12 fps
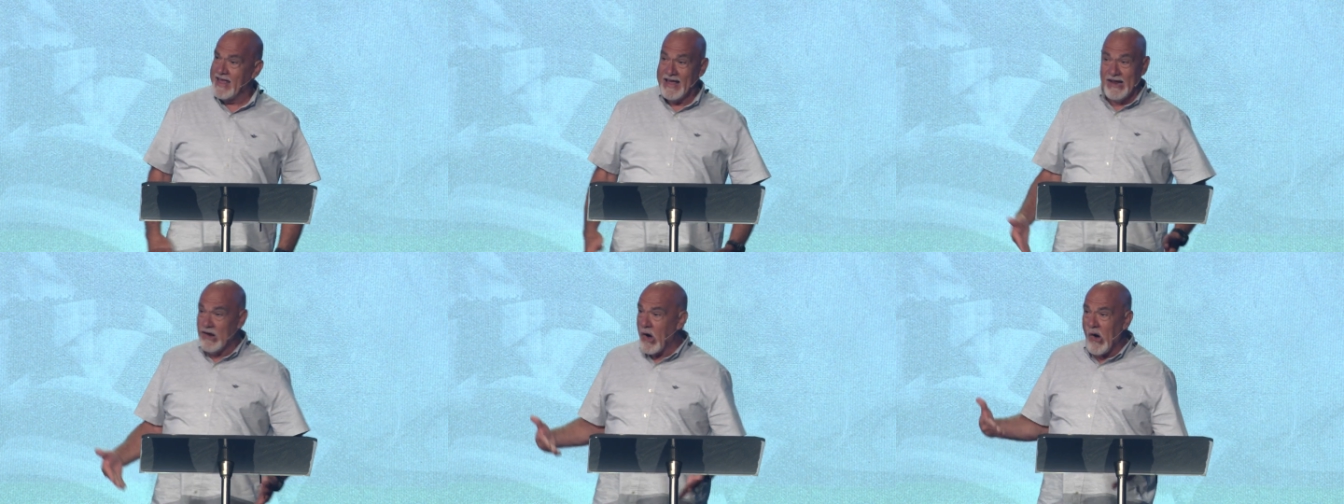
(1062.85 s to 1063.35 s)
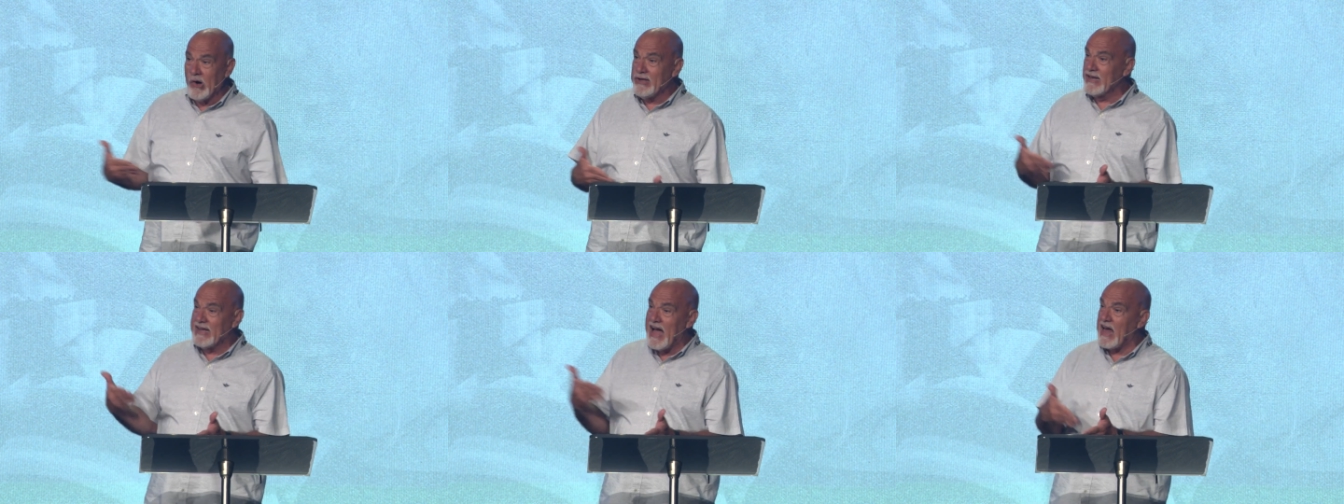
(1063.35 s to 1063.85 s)
And all
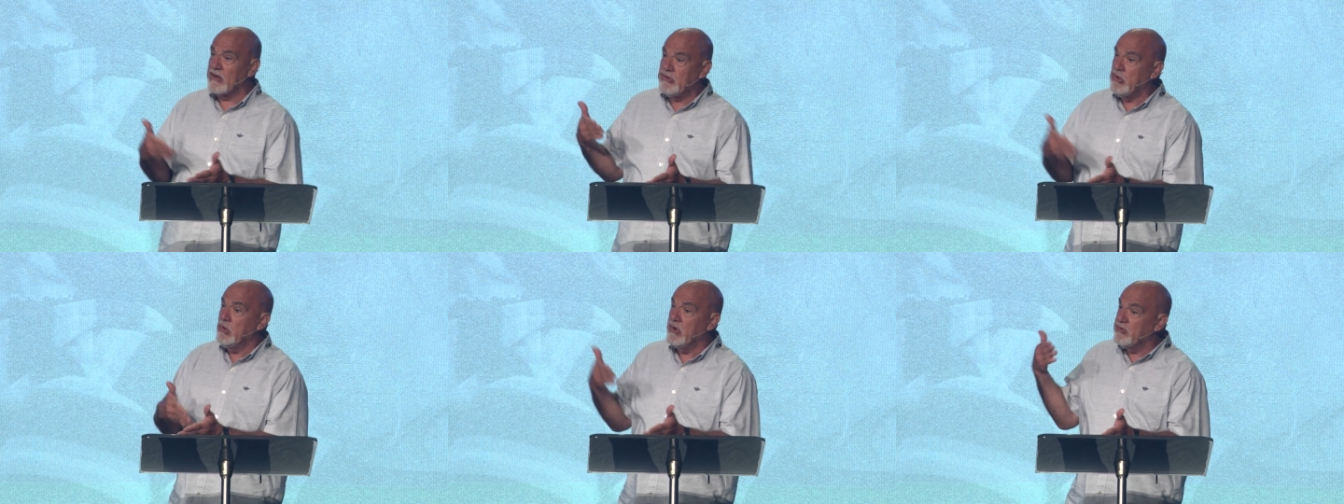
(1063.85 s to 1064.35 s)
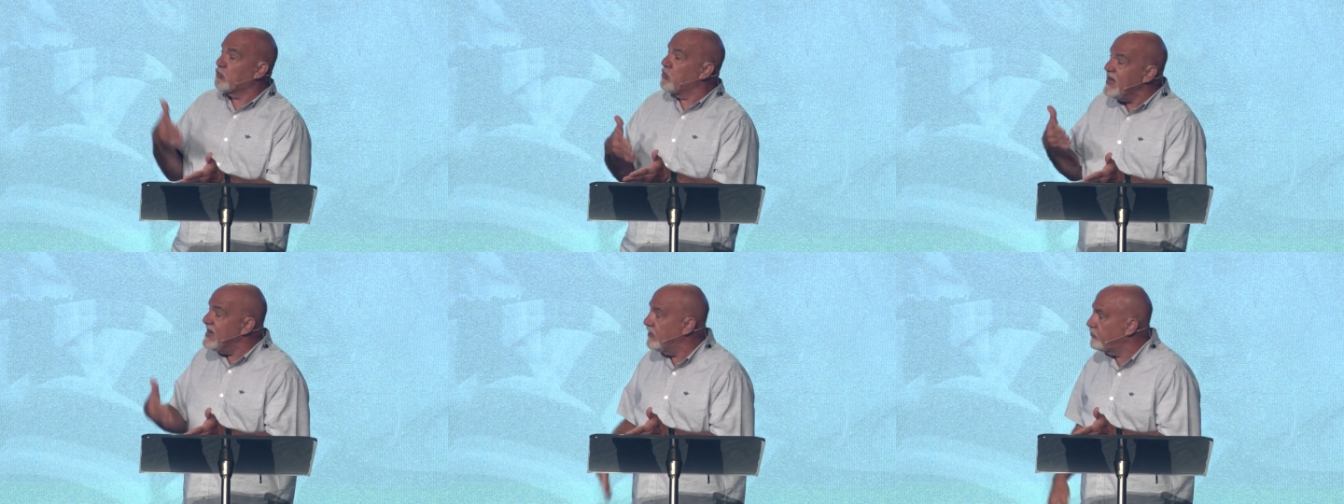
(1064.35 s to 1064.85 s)
you got to do is
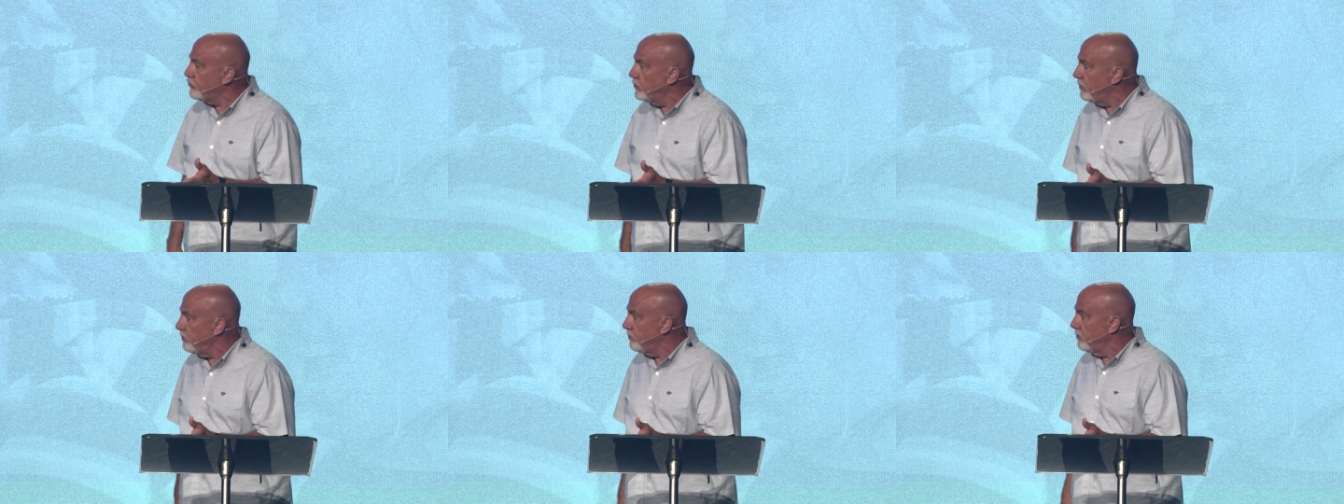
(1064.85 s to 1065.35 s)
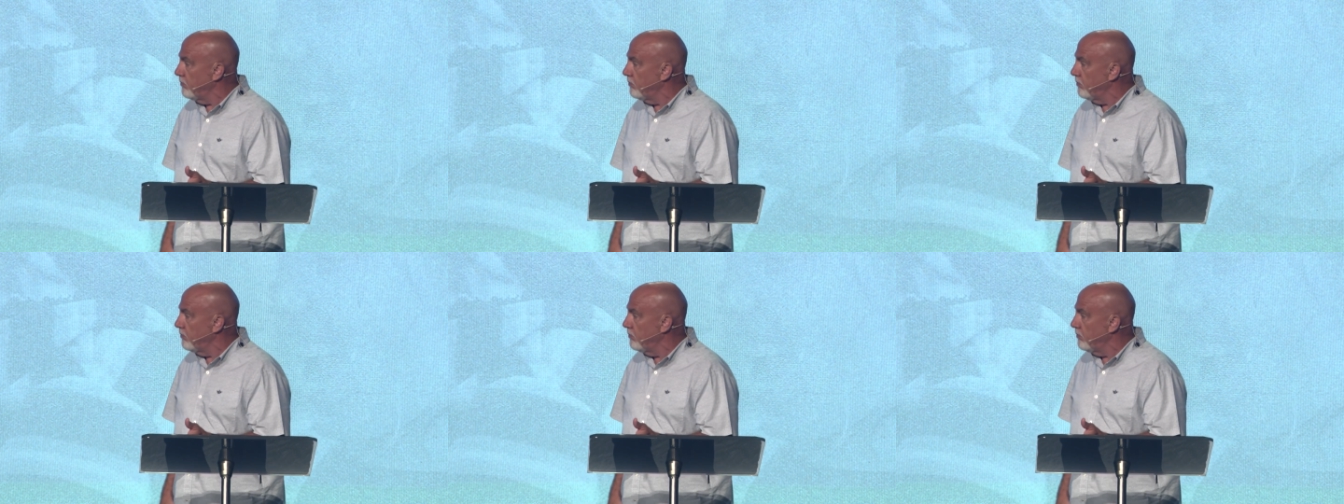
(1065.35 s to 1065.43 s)
read it to them.